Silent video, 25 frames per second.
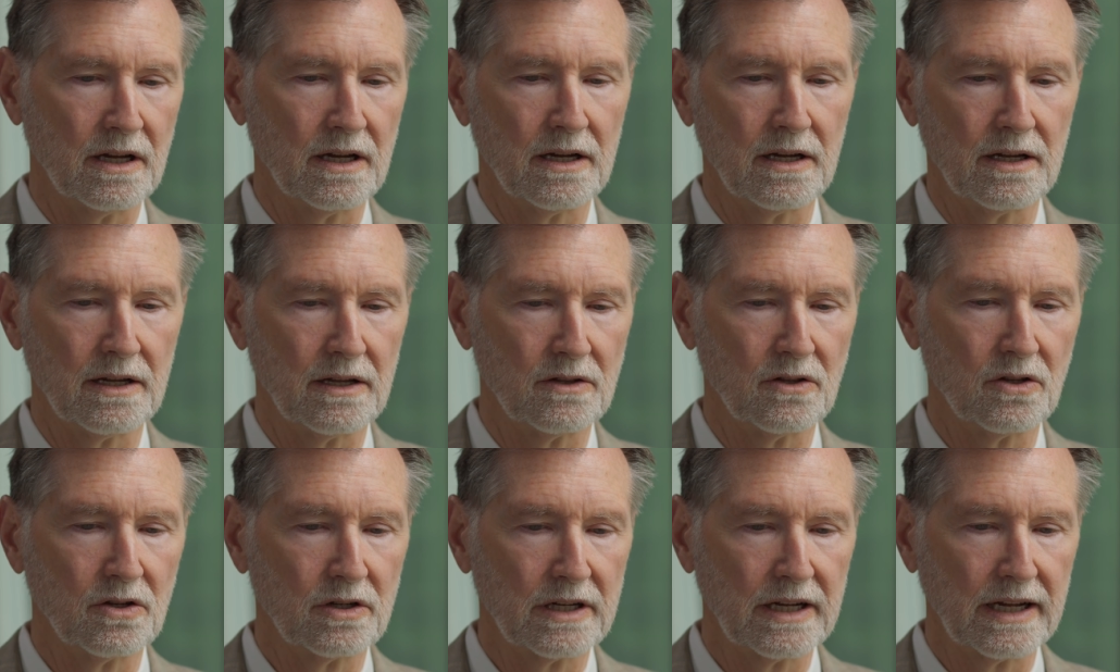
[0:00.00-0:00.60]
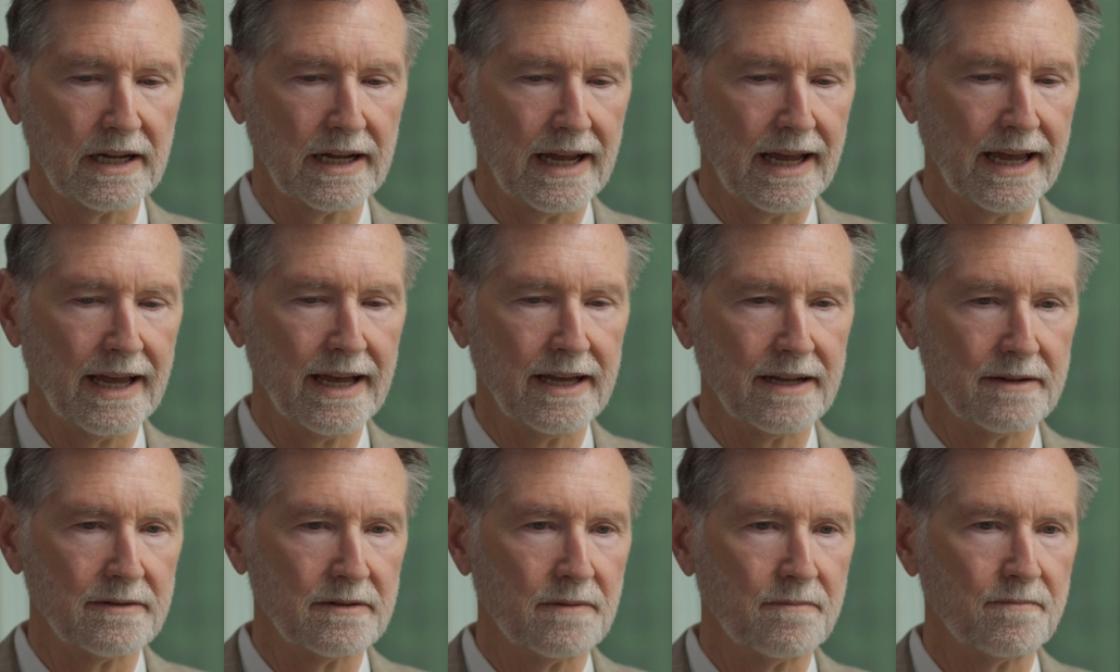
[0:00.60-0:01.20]
uh, looking
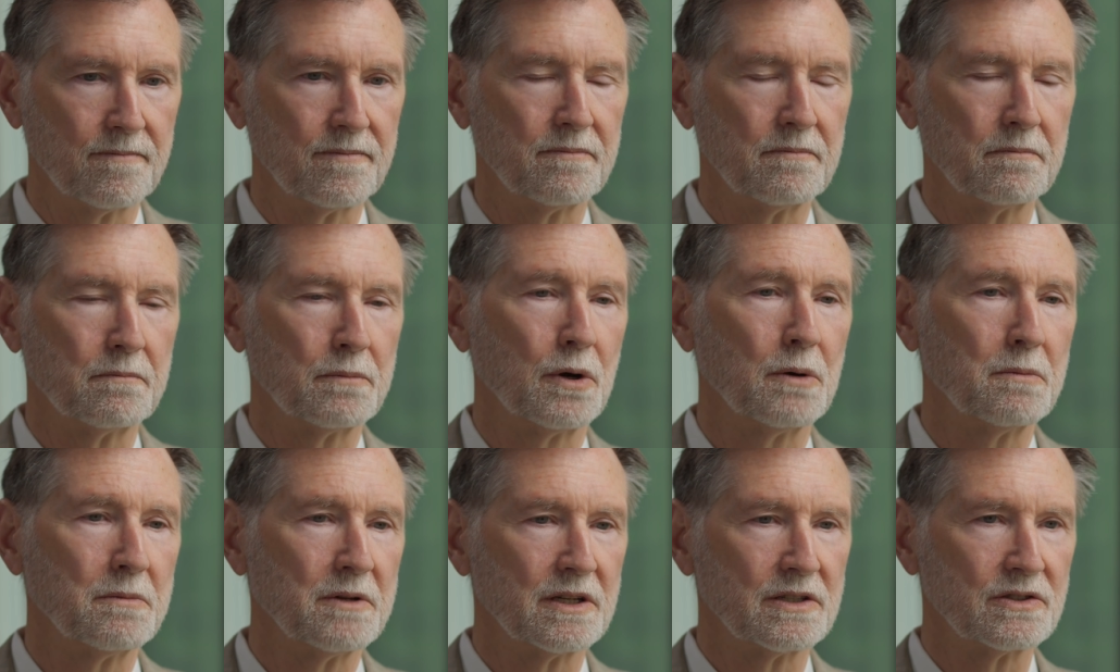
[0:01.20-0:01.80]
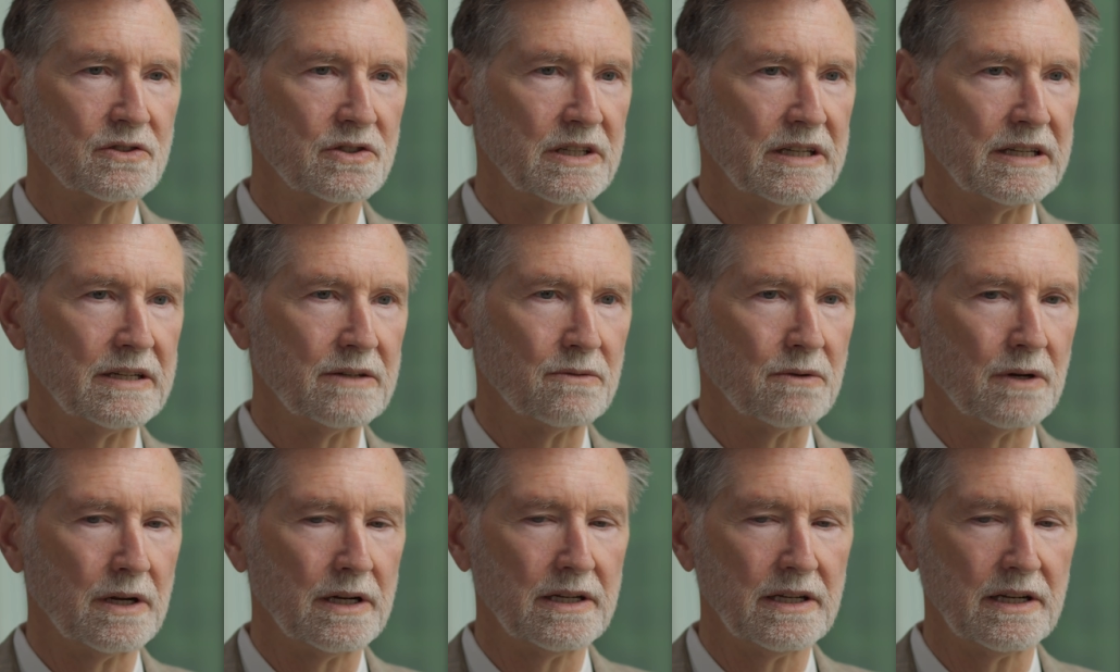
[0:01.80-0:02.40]
at permanent seed
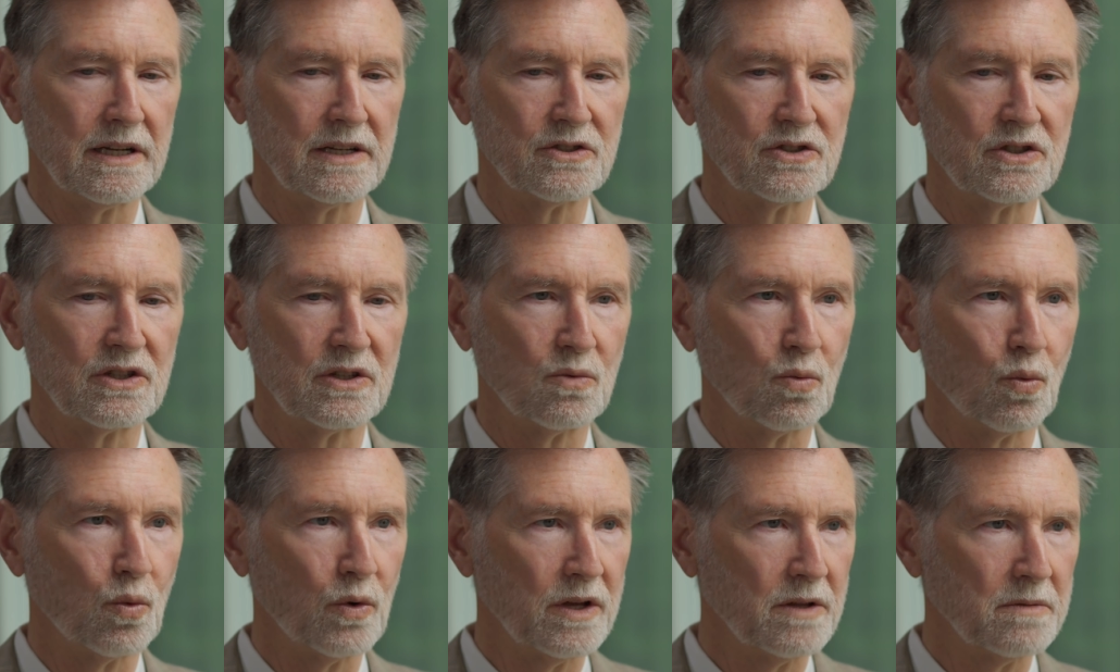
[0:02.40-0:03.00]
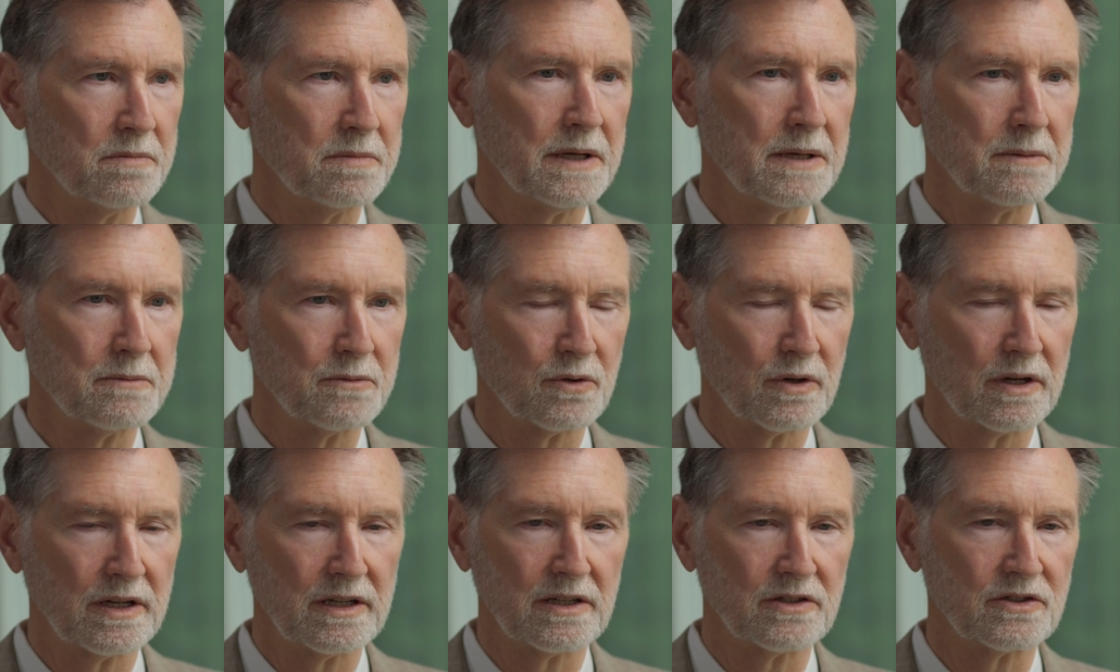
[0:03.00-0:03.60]
radiation with beam
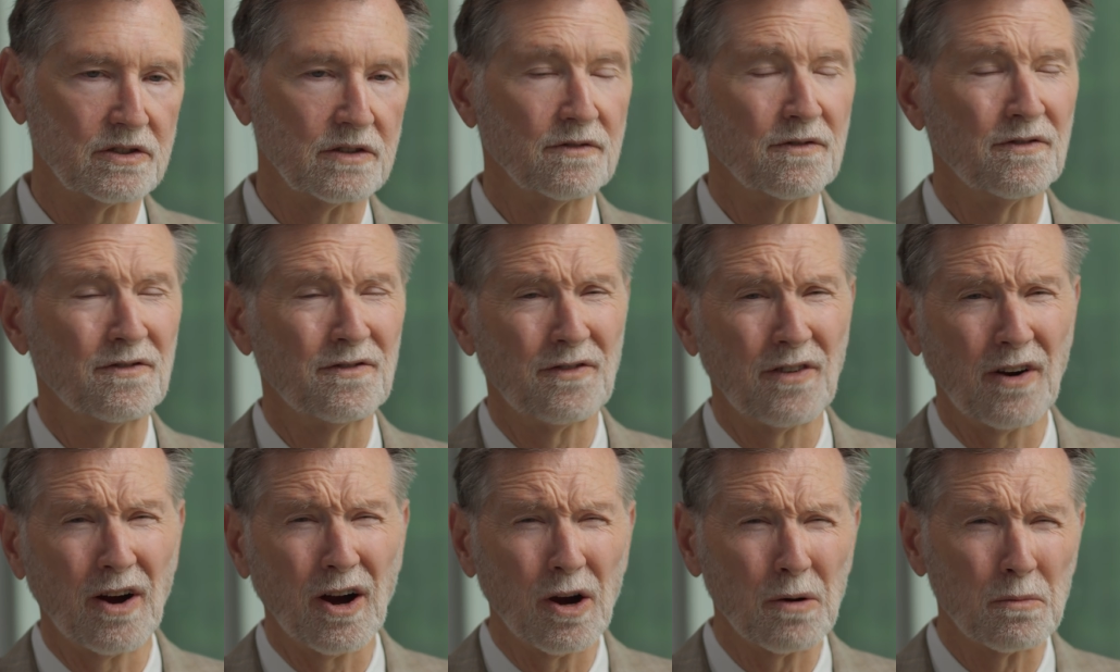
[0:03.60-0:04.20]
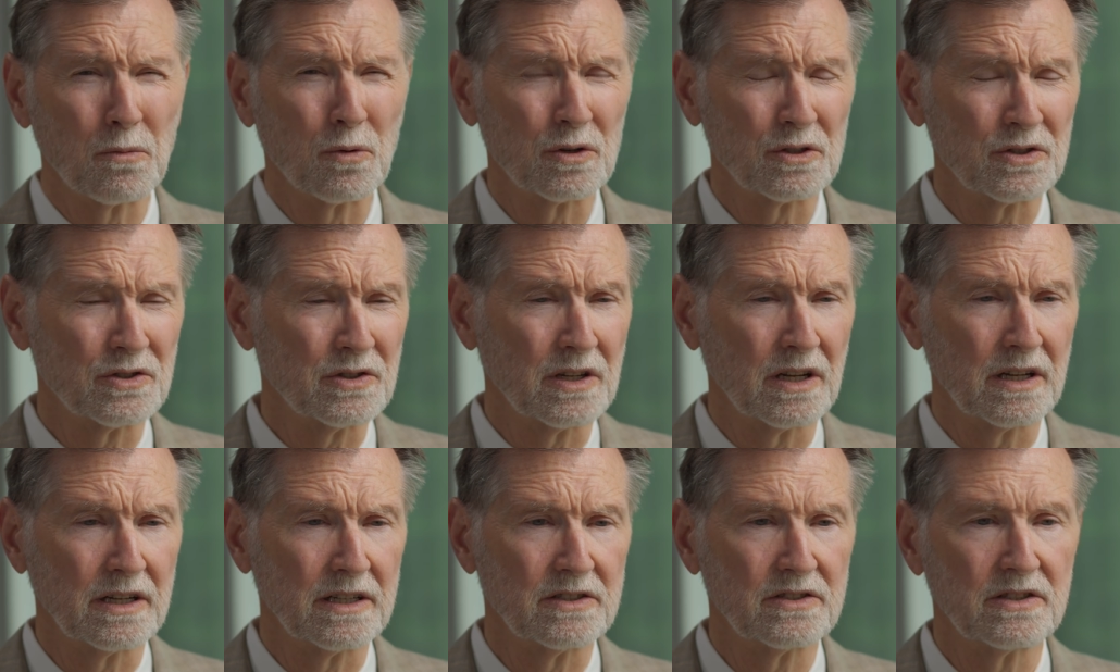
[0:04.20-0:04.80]
radiation, far more
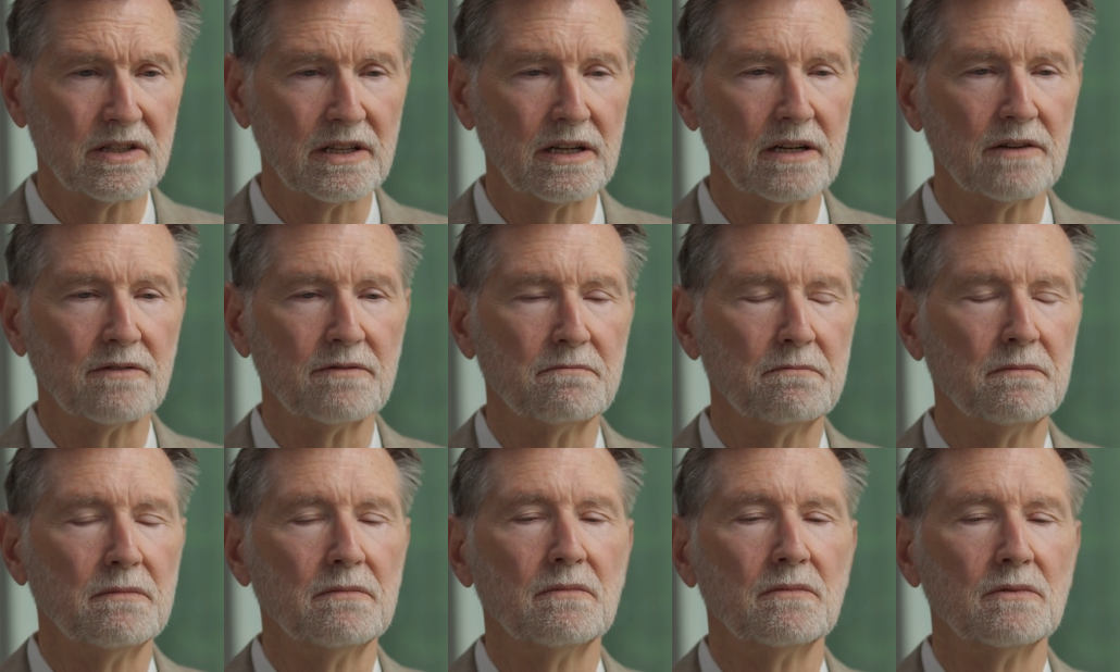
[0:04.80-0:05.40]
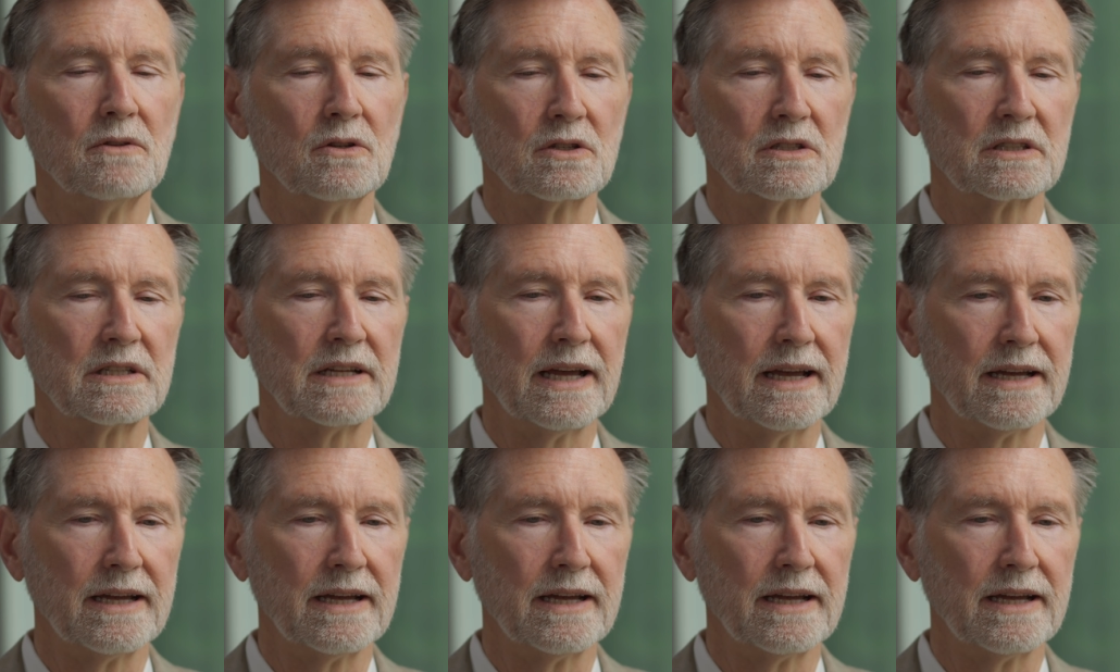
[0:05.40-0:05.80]
studies than have looked